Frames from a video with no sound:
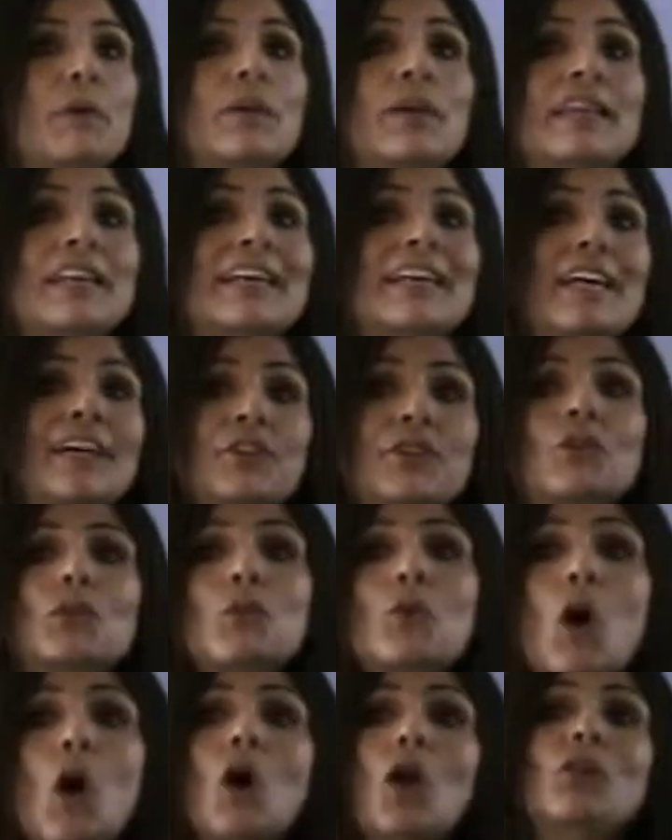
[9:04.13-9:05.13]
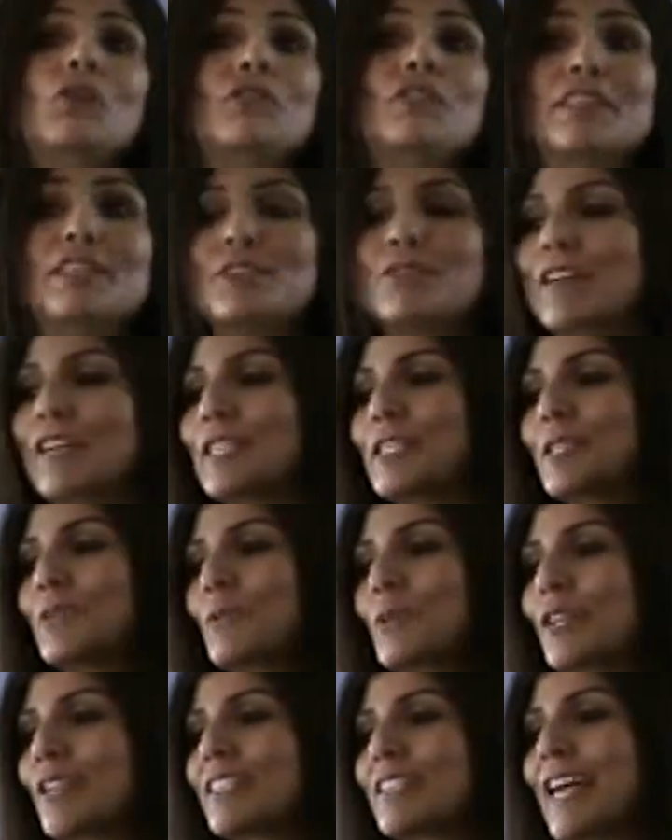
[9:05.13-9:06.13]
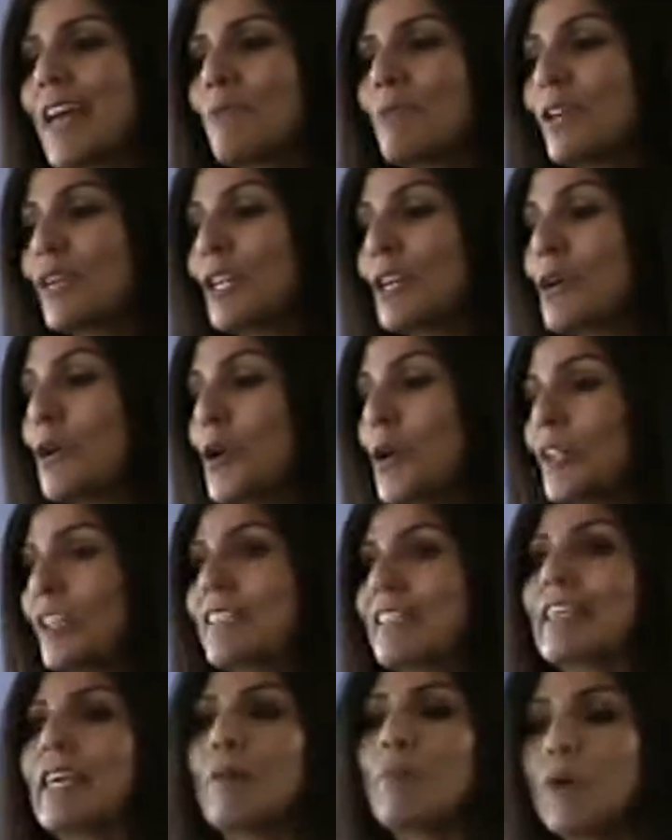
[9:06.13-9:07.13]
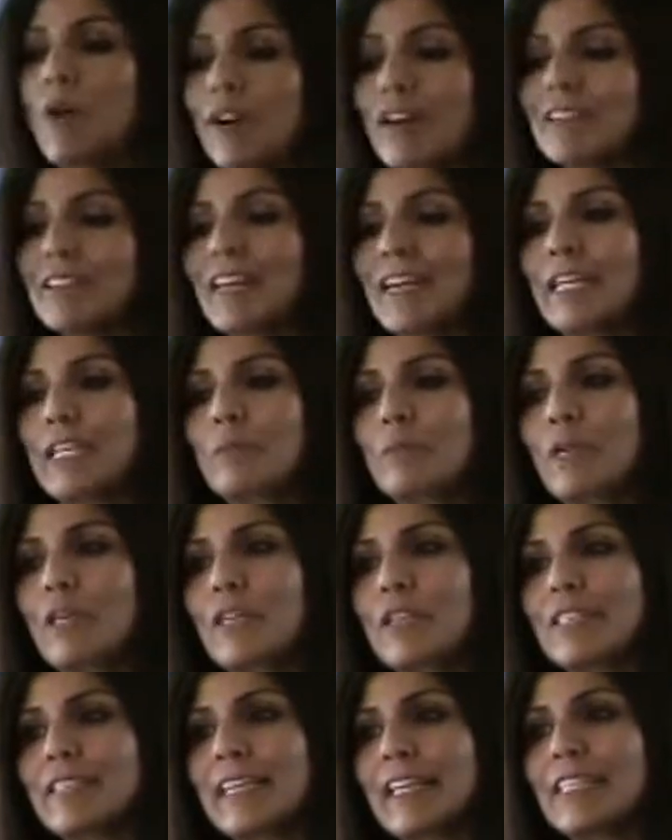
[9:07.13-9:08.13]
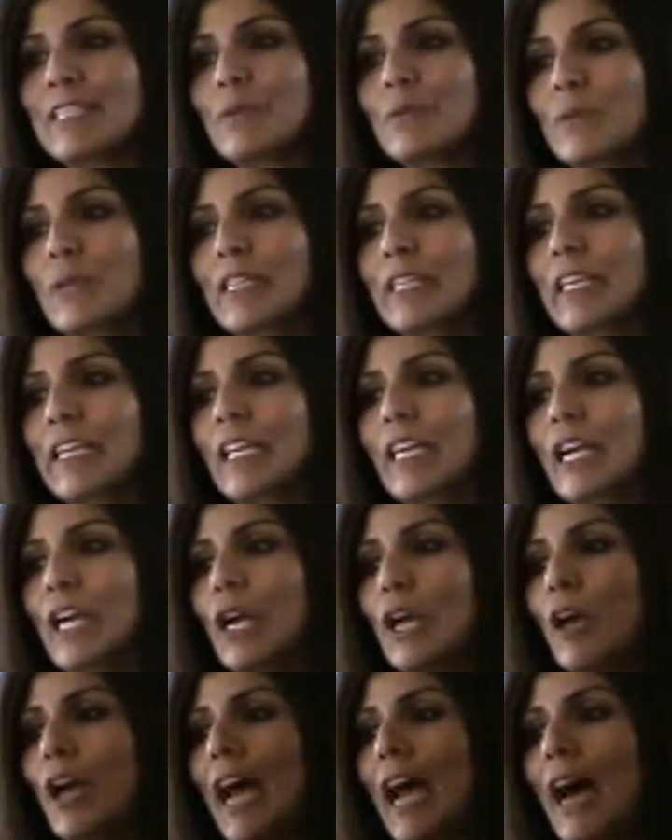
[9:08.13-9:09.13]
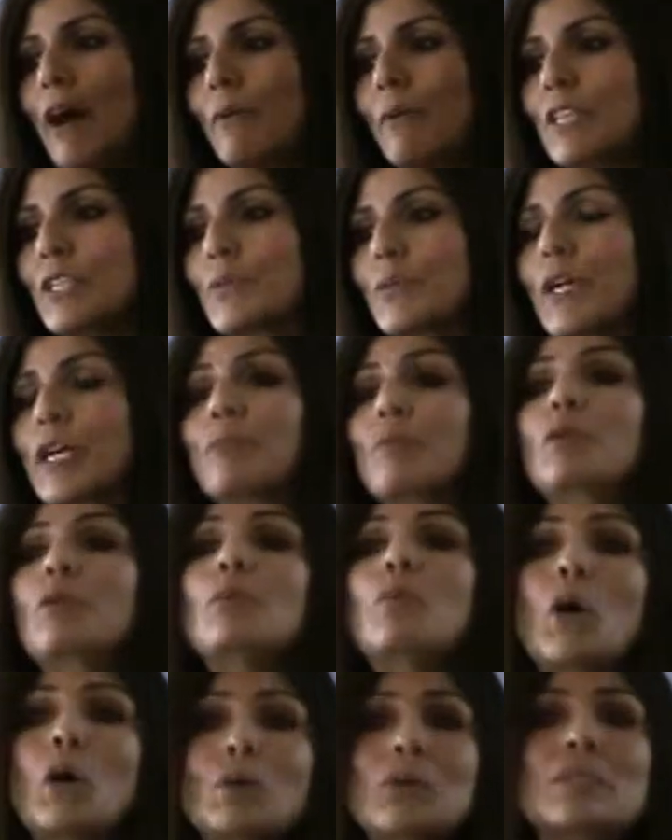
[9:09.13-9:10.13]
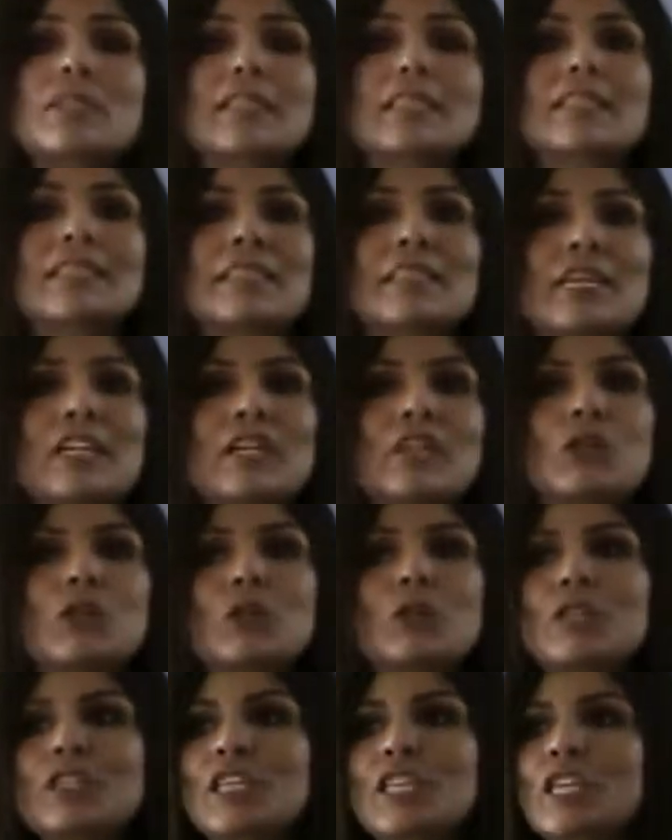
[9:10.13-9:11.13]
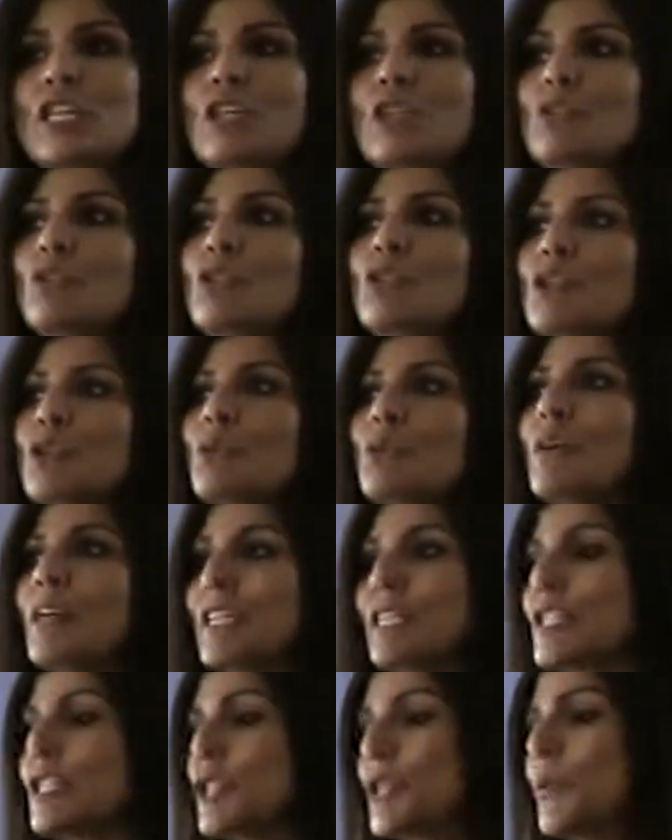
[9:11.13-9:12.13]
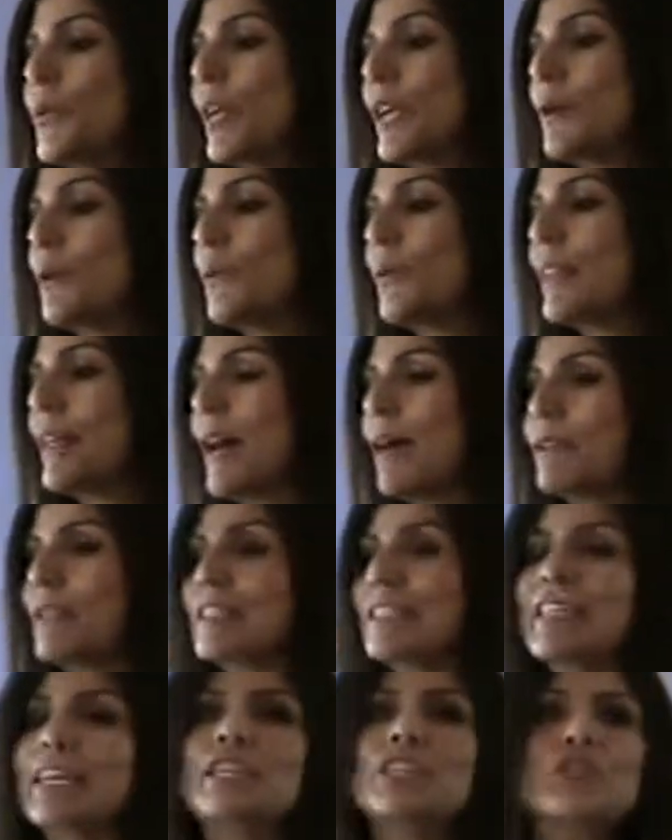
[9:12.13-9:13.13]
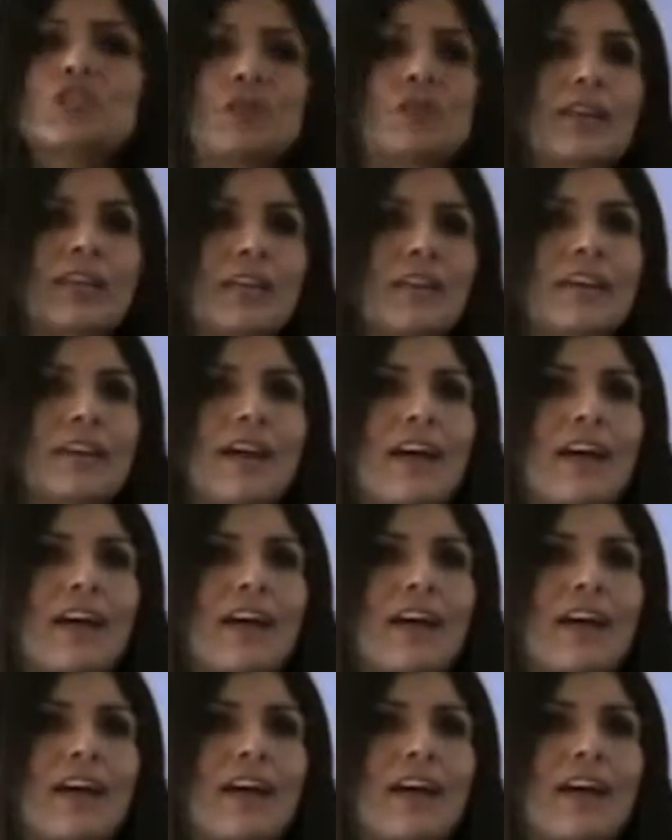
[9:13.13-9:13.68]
we're going to cut through all of these fancy words, and we're going to call it apartheid, because that's really how Israel proposes to continue to do what it's doing without endangering